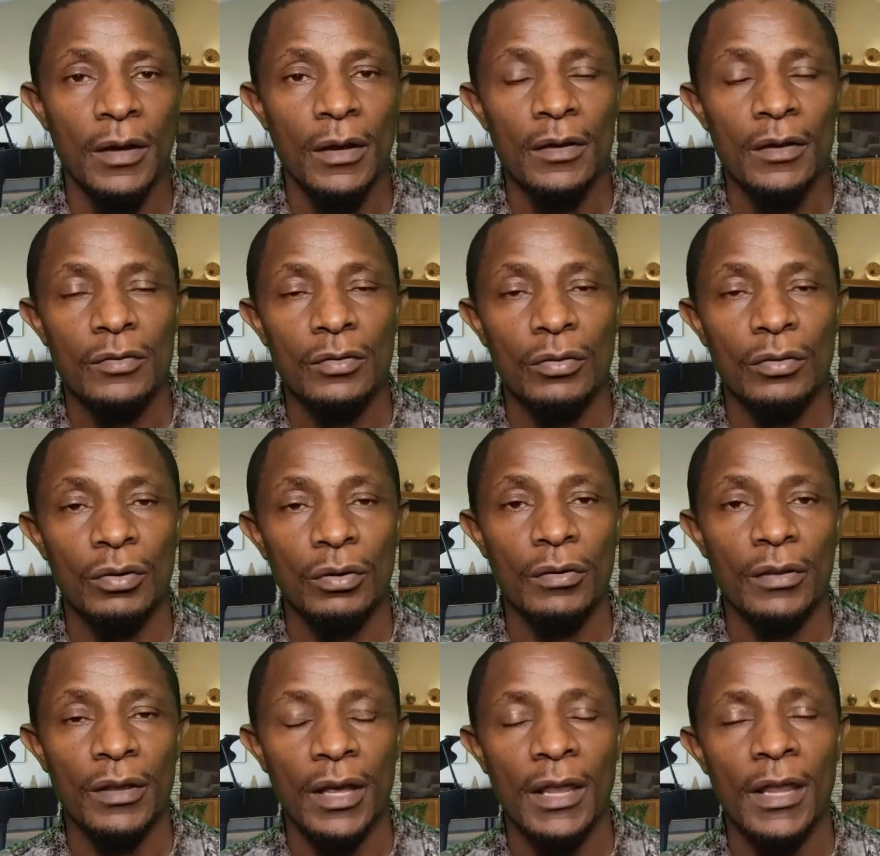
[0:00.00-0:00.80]
So
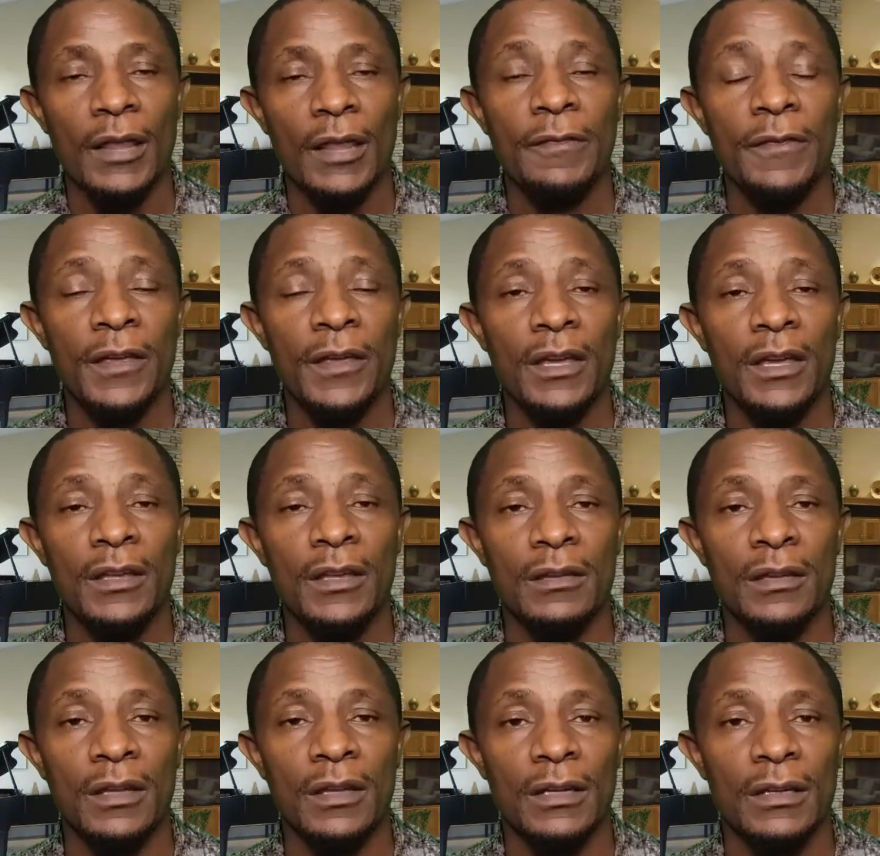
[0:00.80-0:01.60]
the other thing
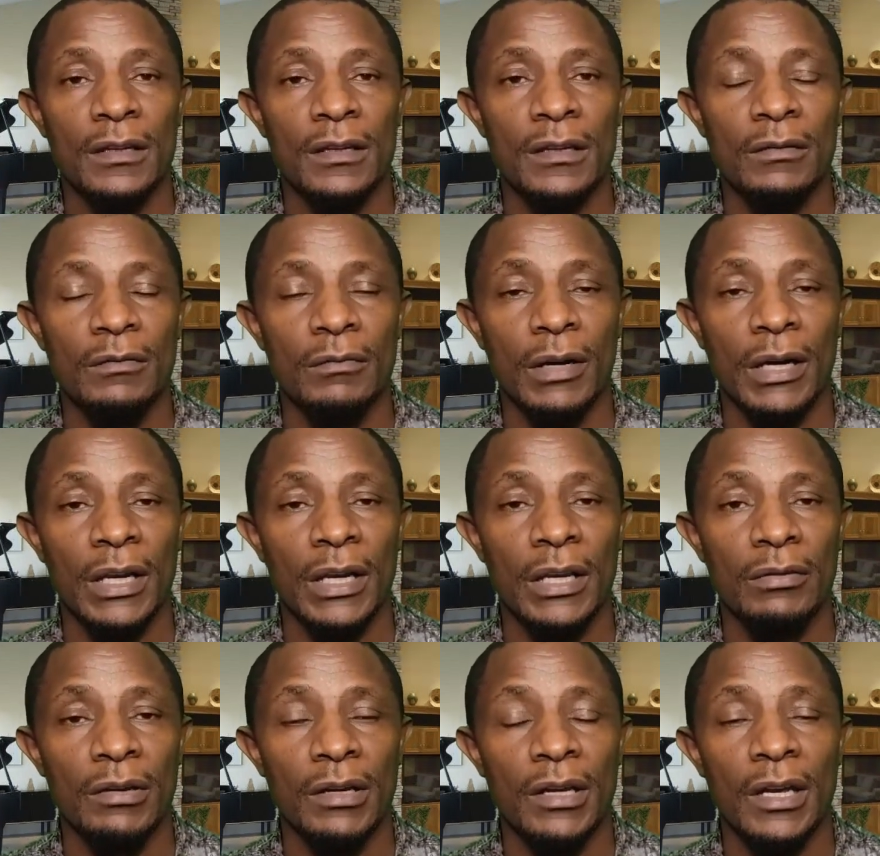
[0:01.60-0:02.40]
is that when
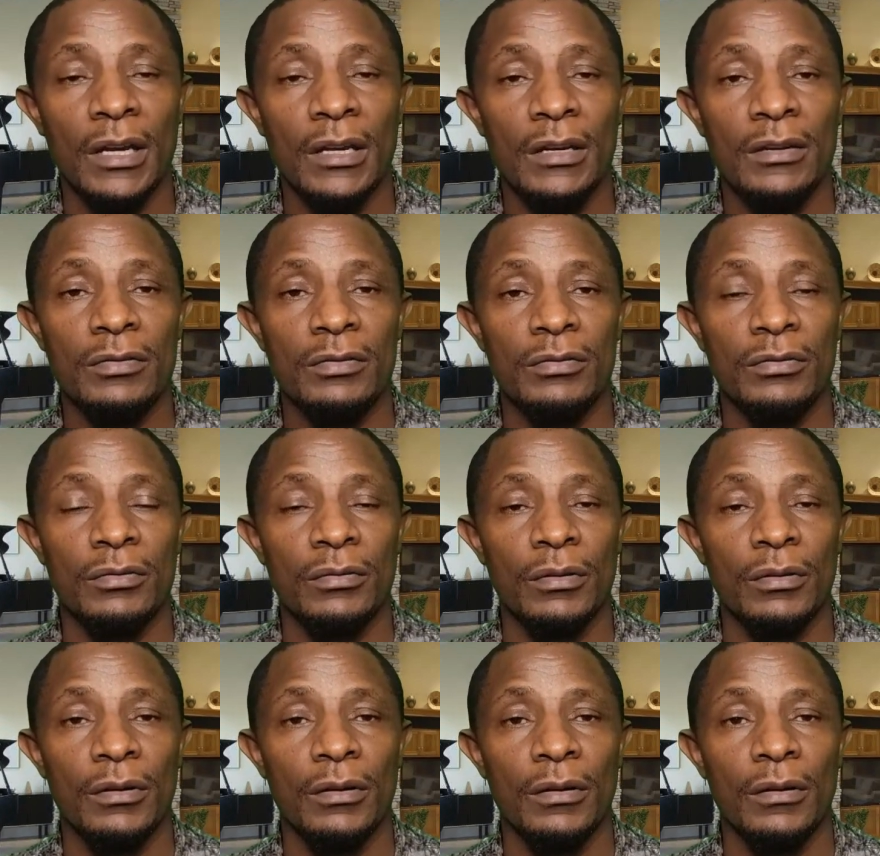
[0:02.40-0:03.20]
you get
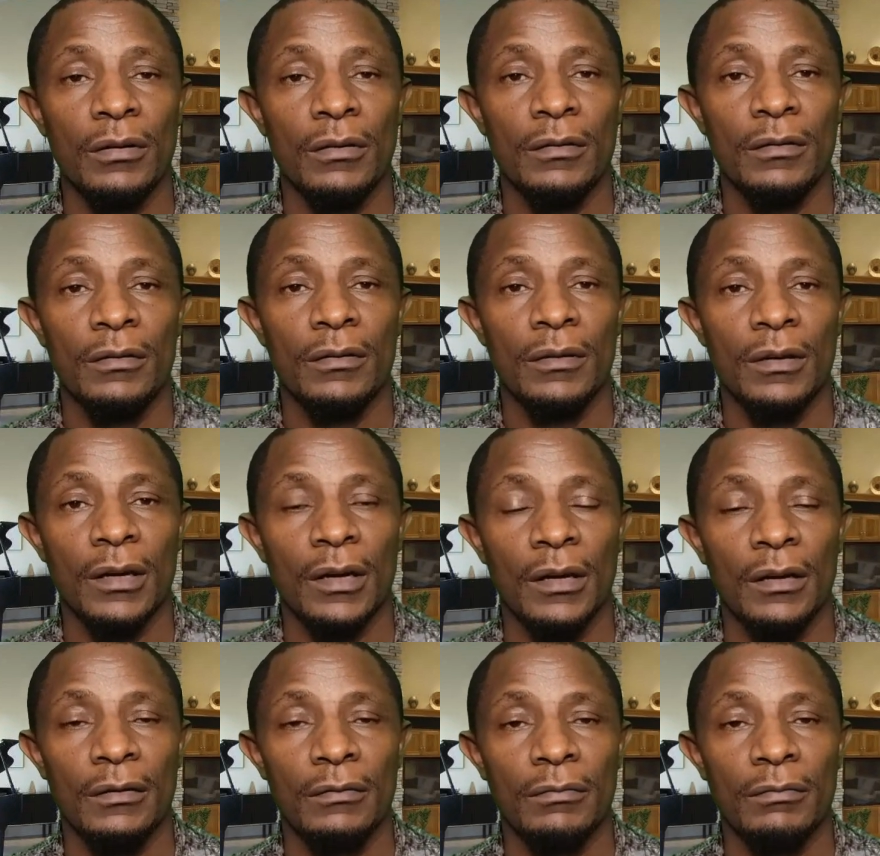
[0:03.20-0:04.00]
to
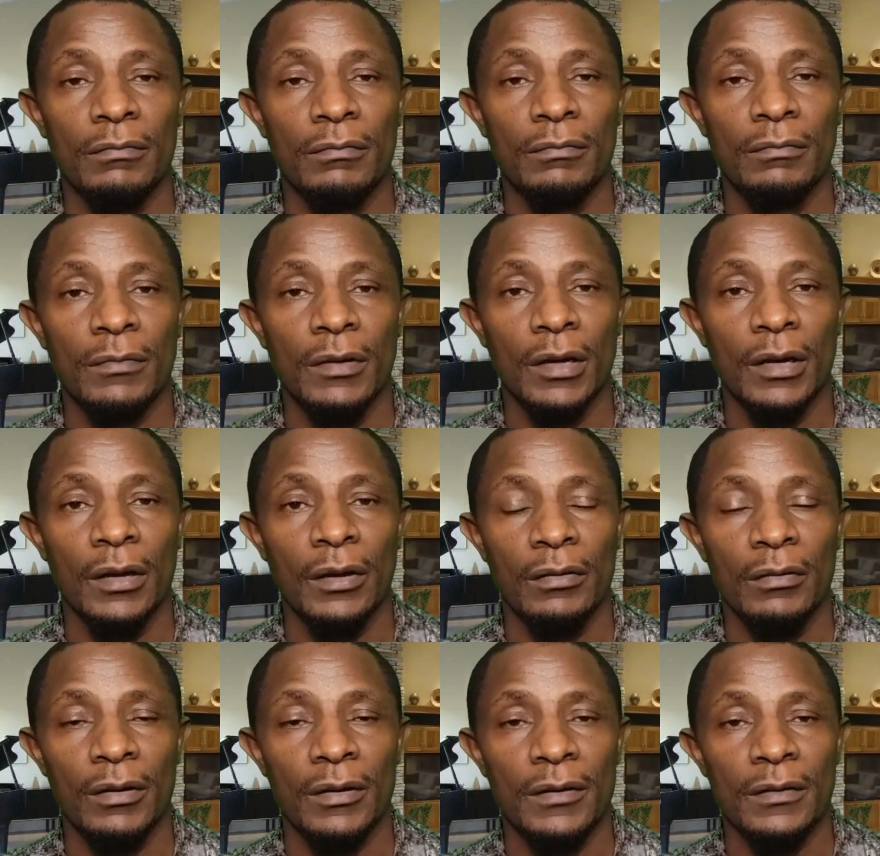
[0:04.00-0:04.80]
uh,
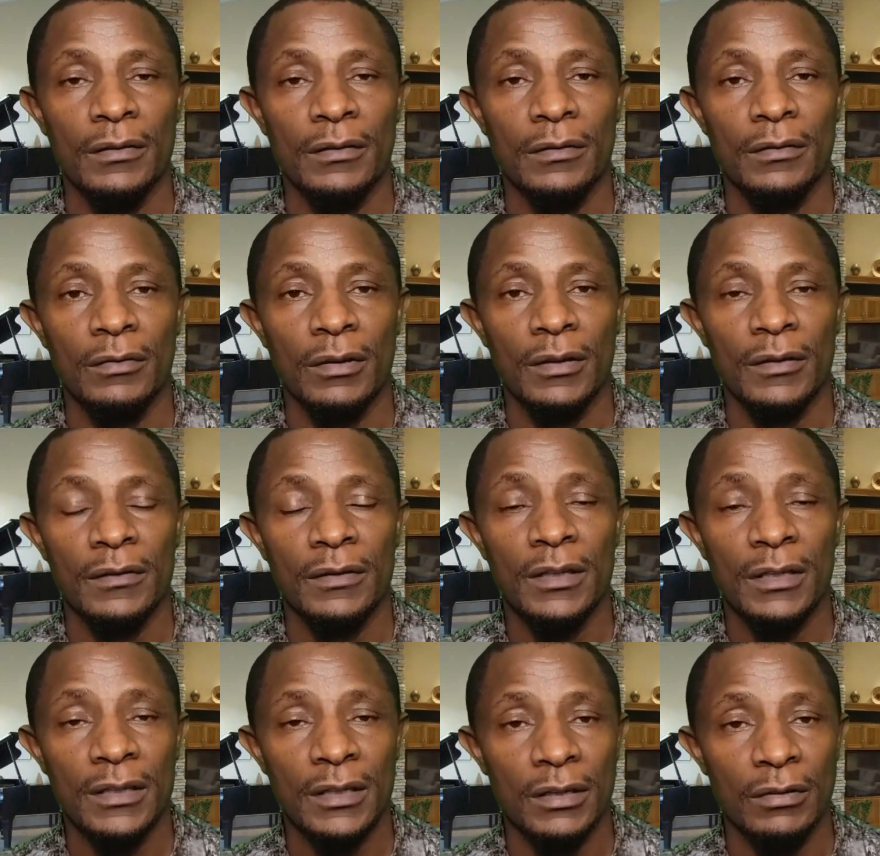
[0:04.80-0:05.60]
your
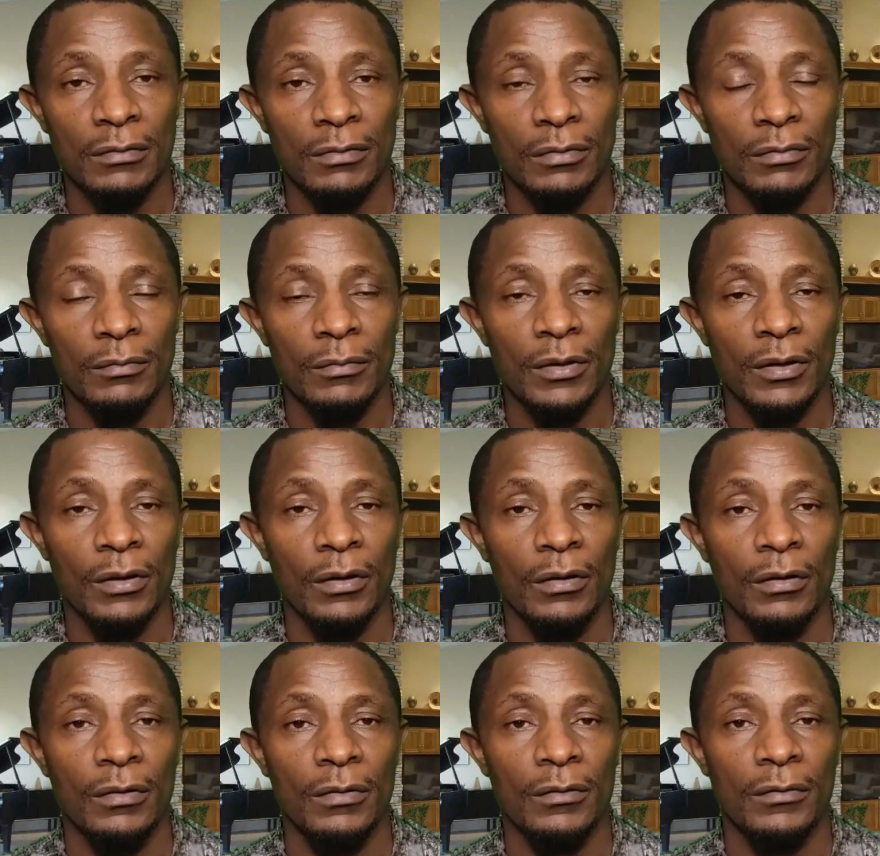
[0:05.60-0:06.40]
sitting room
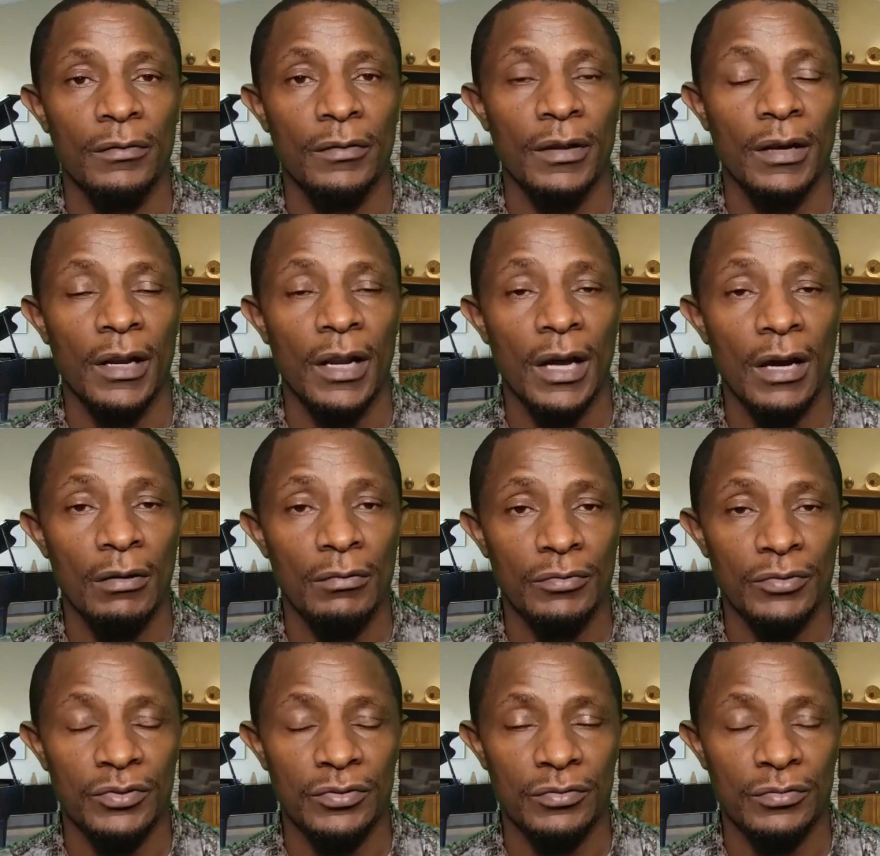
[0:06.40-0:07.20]
or the
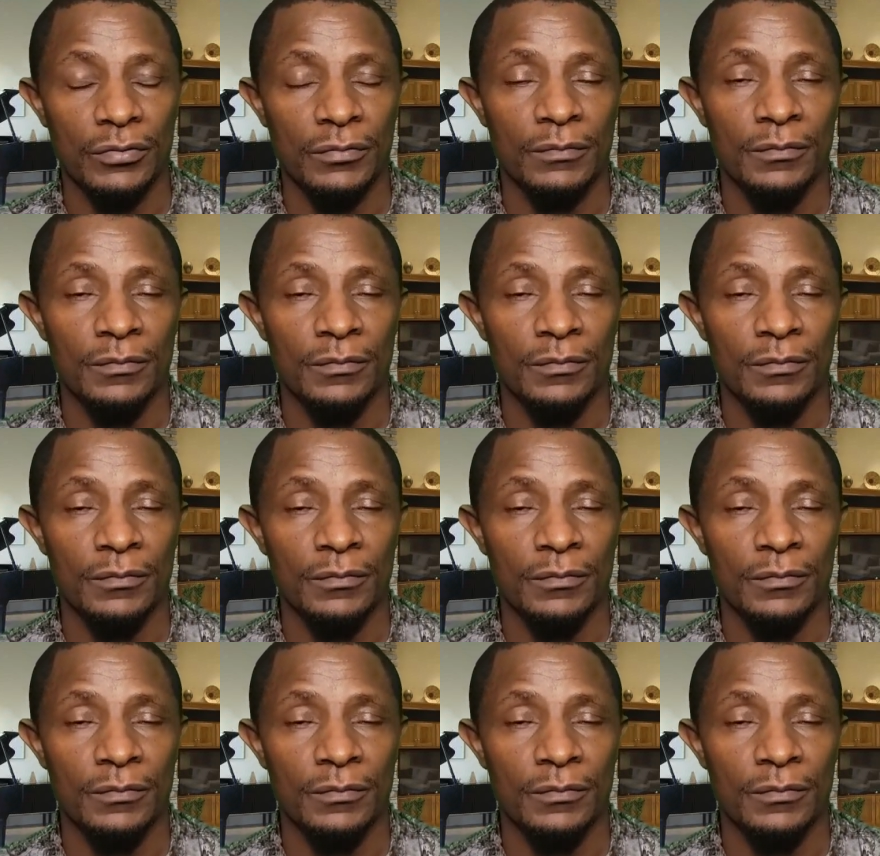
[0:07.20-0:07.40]
lounge room,